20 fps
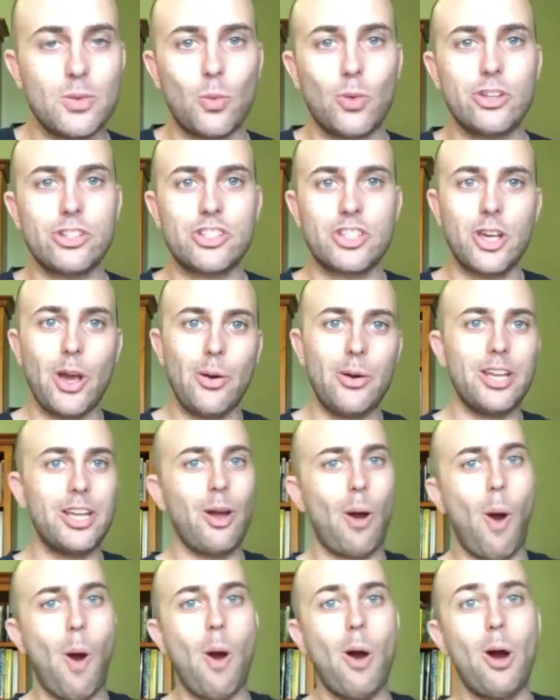So what's
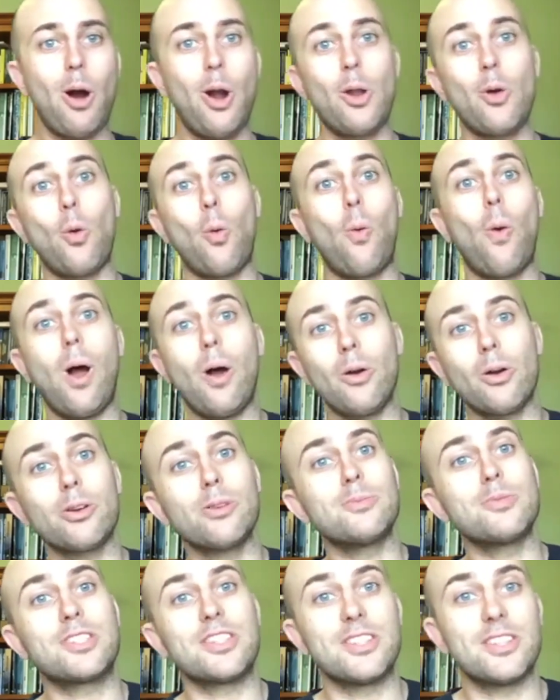going on?
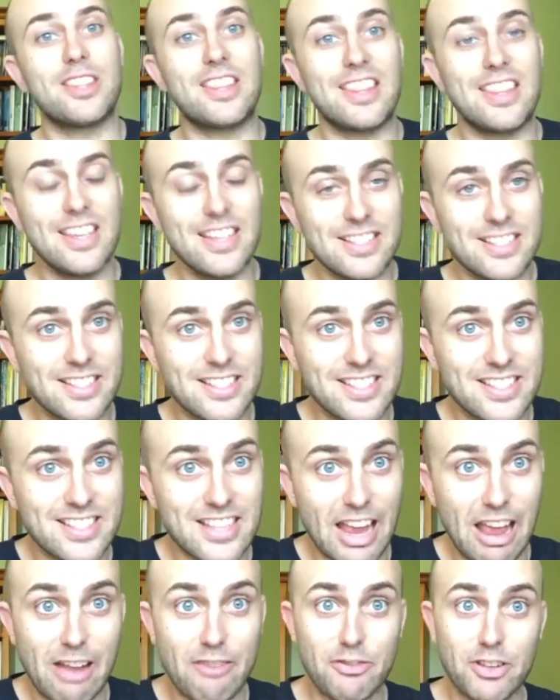Welcome to
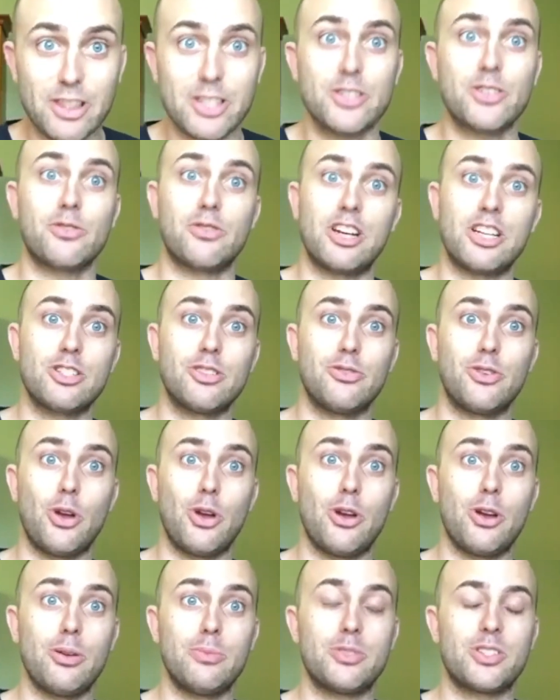this Effortless Phrasal
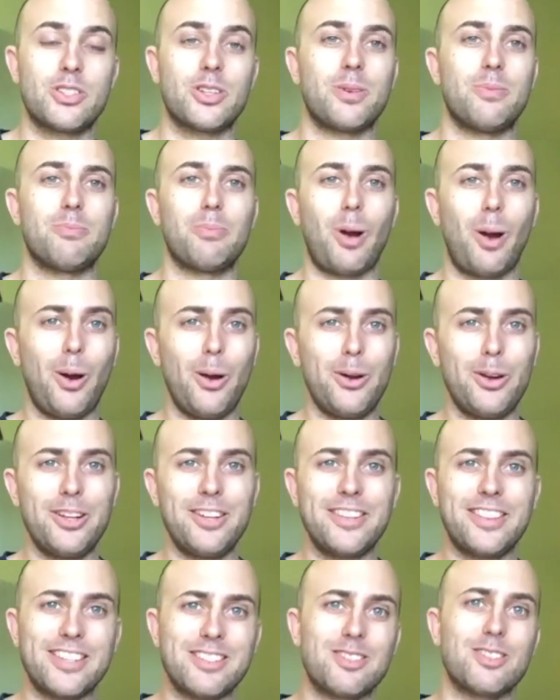Verbs
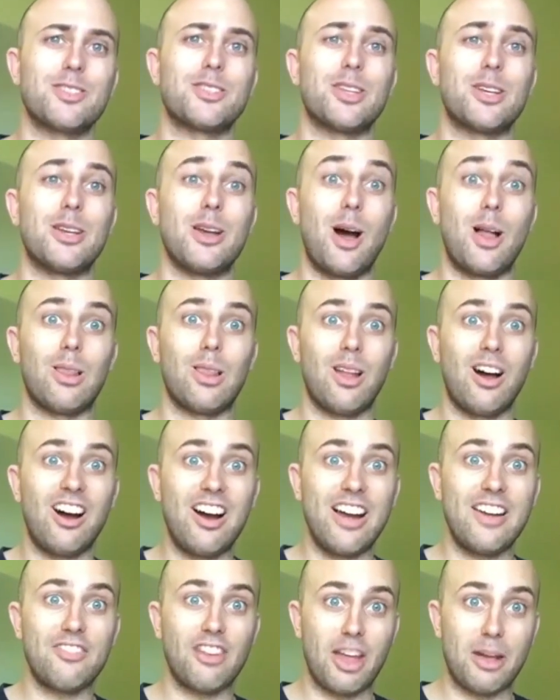component. This is the
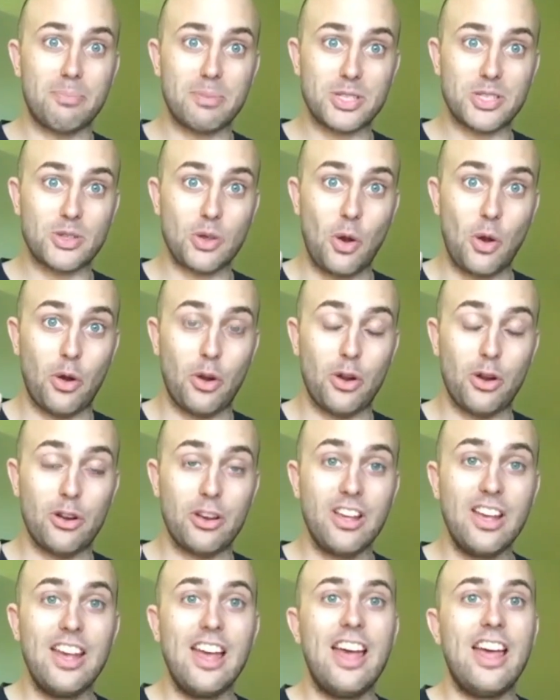live
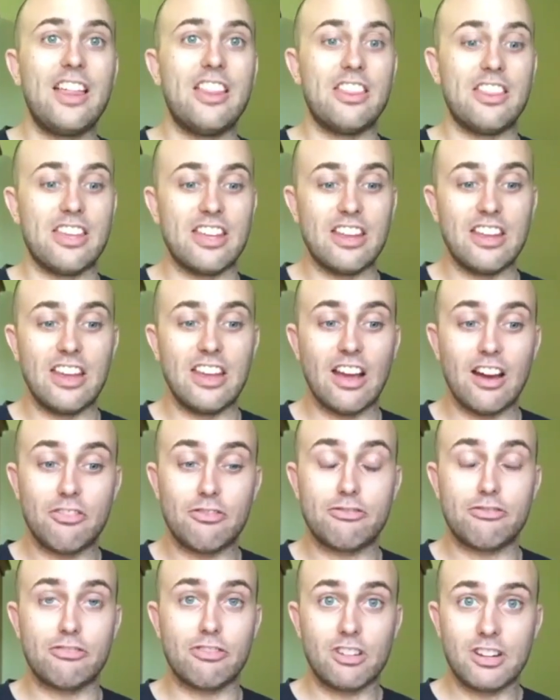episode, the
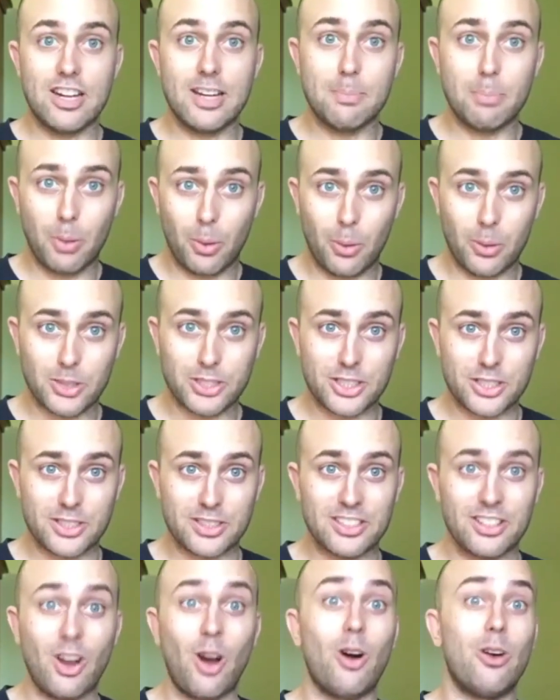free
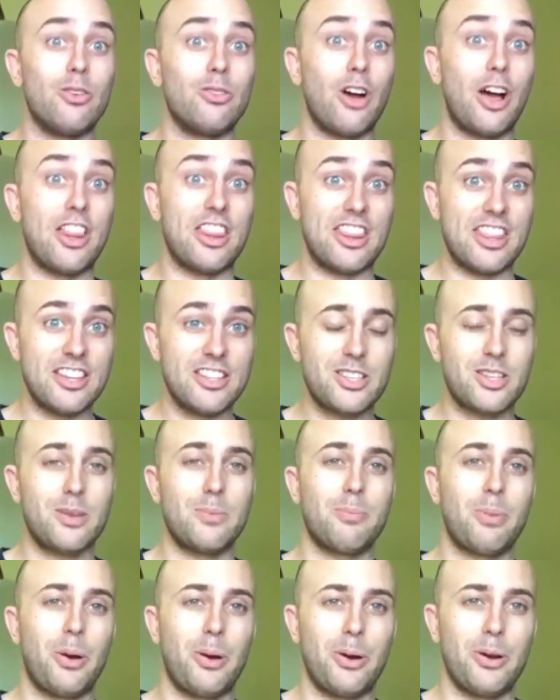portion of this
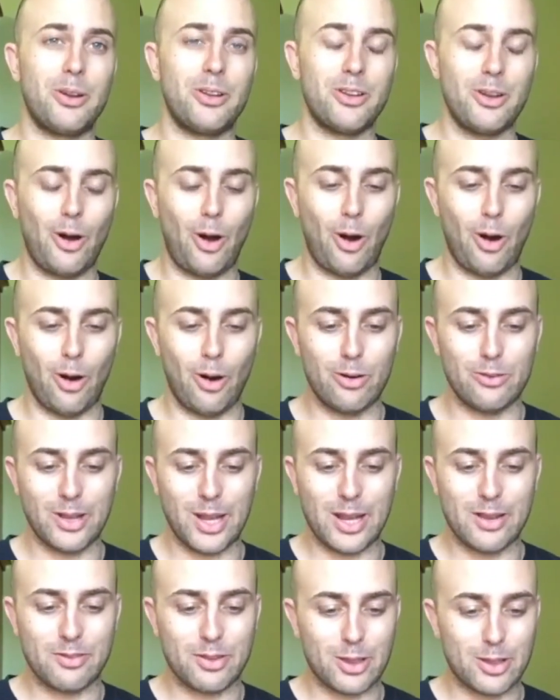component of
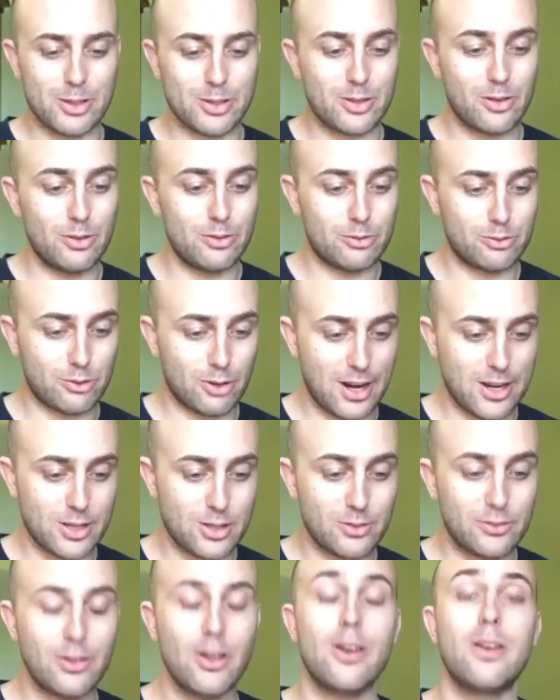Effortless
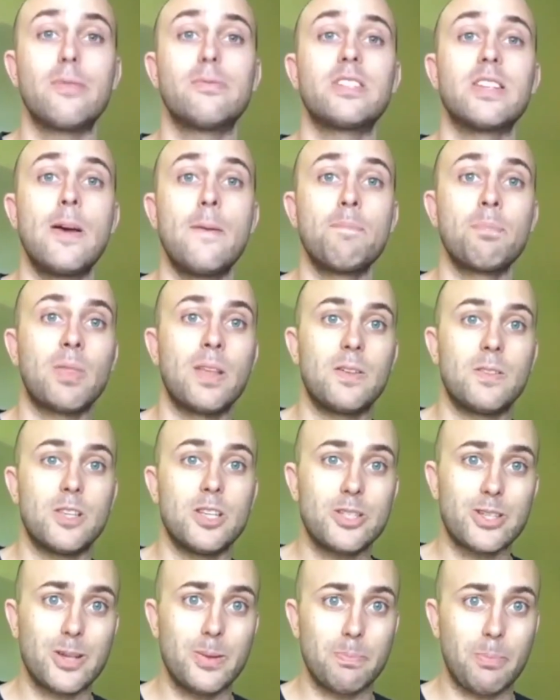Phrasal Verbs.
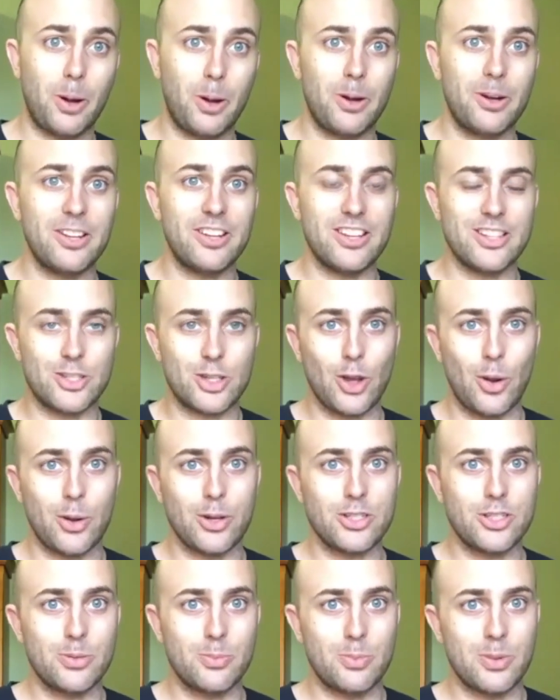This component is
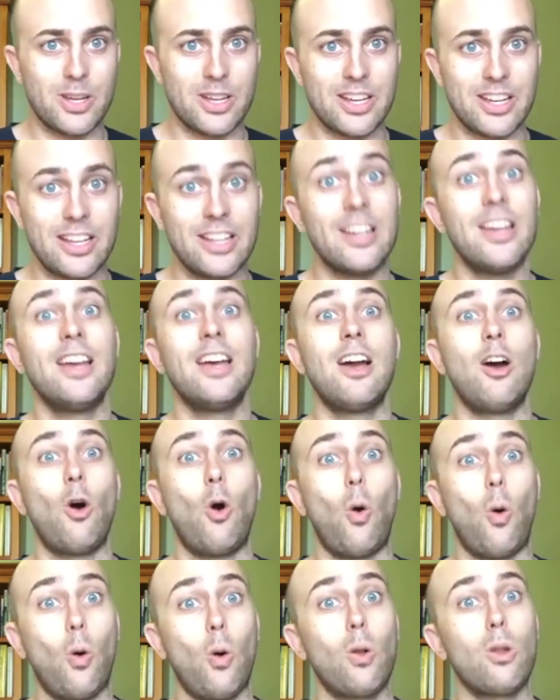going to be
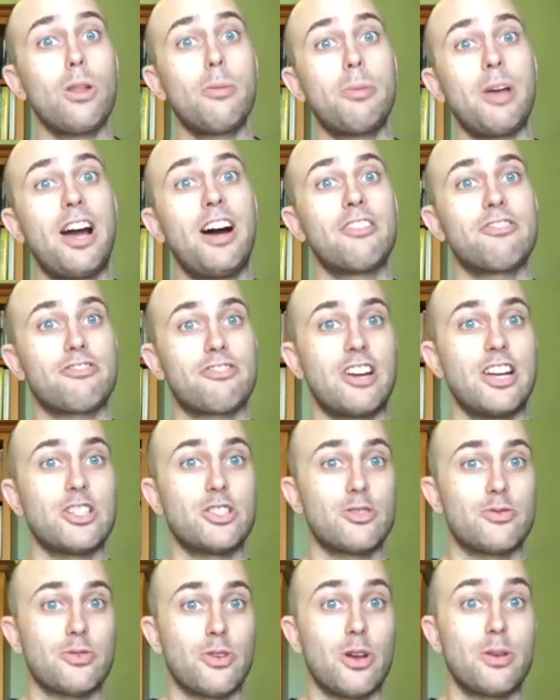all about
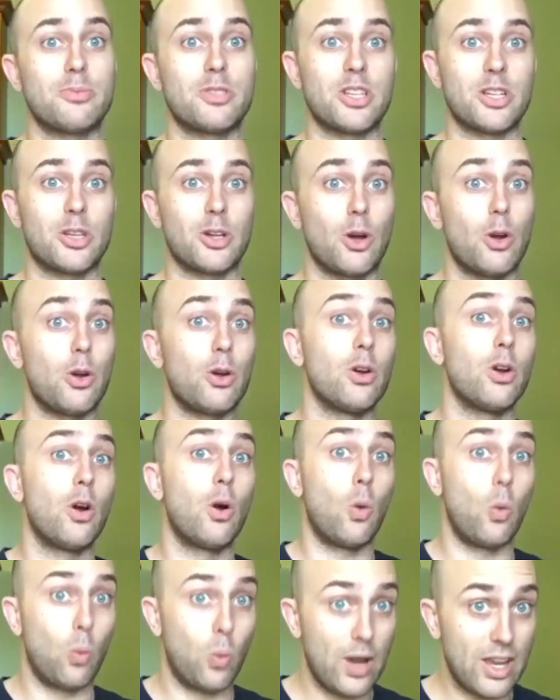phrasal verbs that go
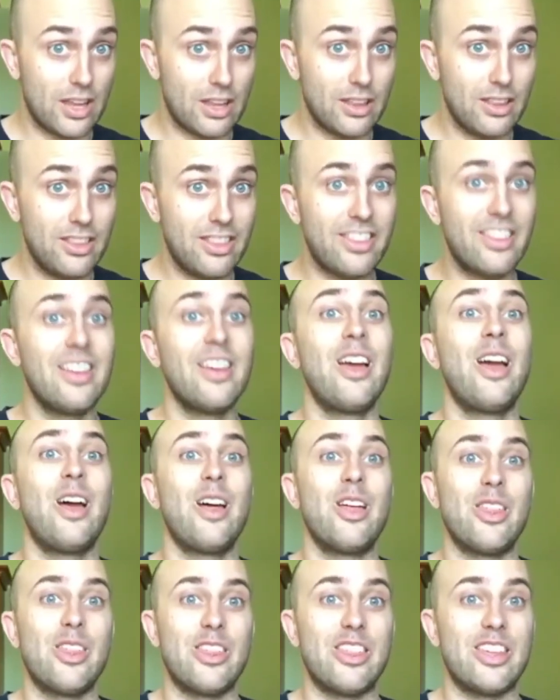with
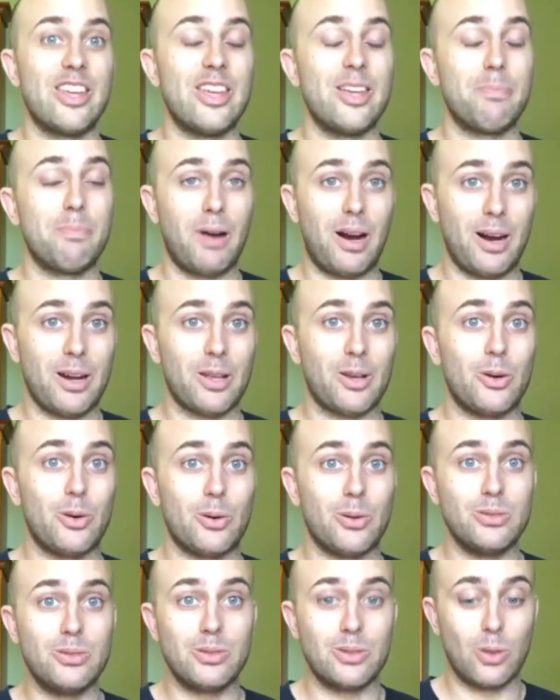the
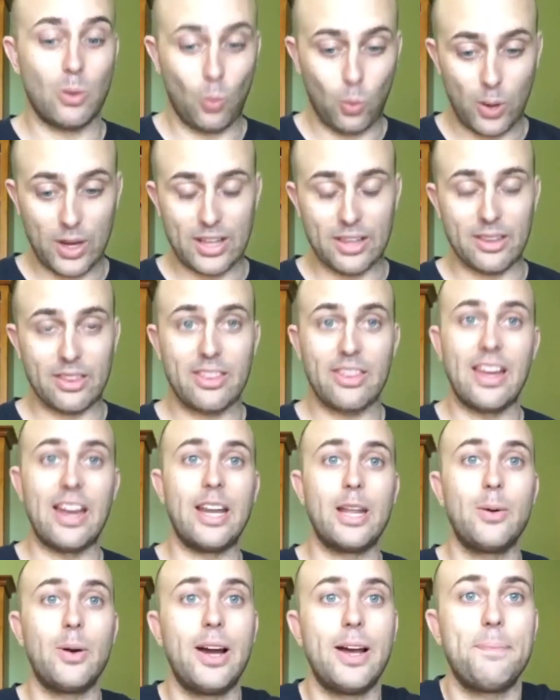particle with.
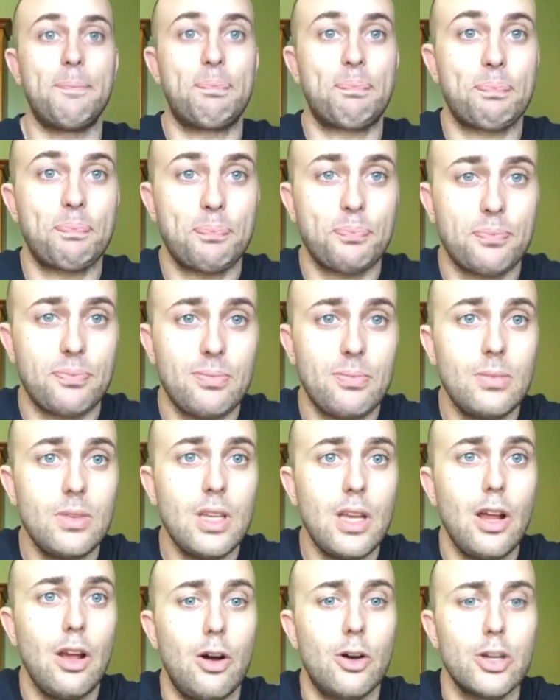Anyway,
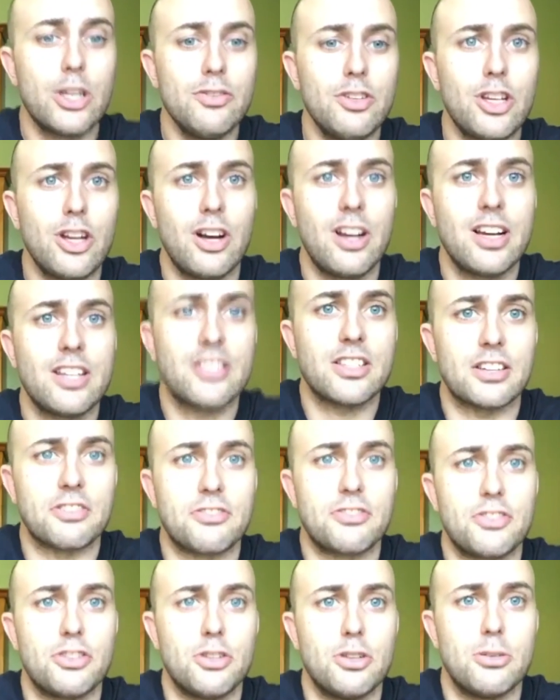I'll give you guys a
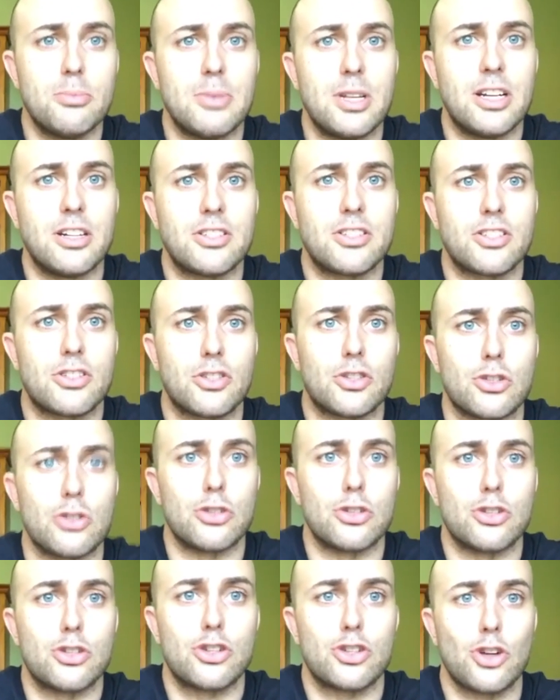few minutes
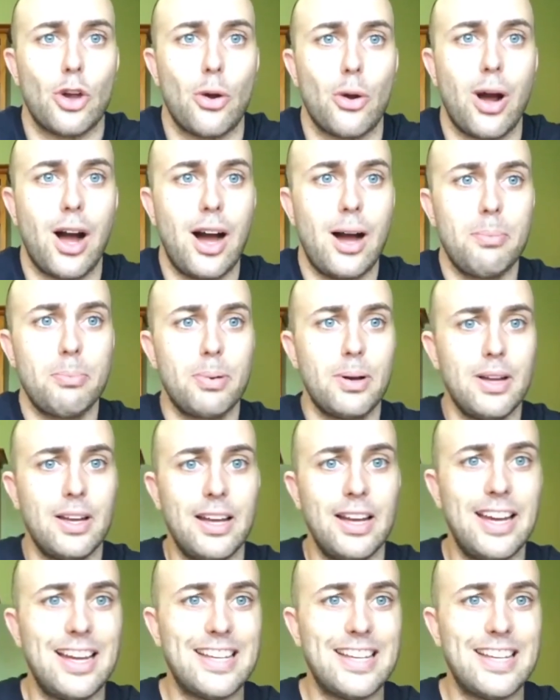to show up,